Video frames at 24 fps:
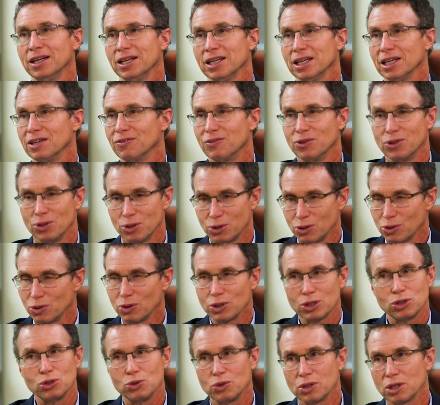even though you're
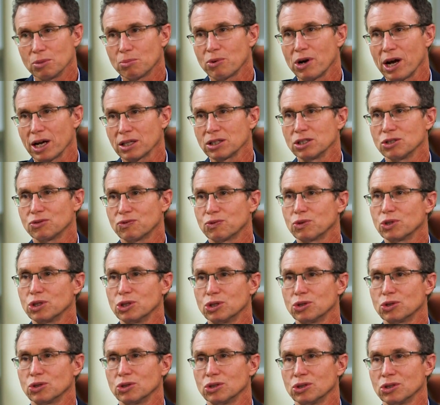only doing the practice for a
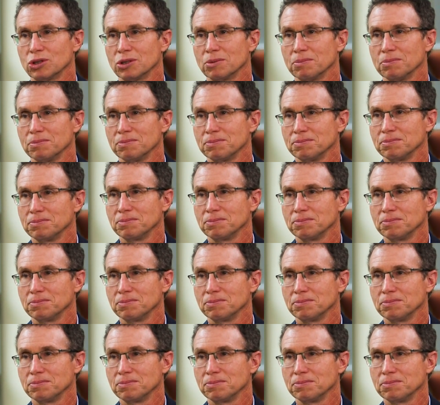short term.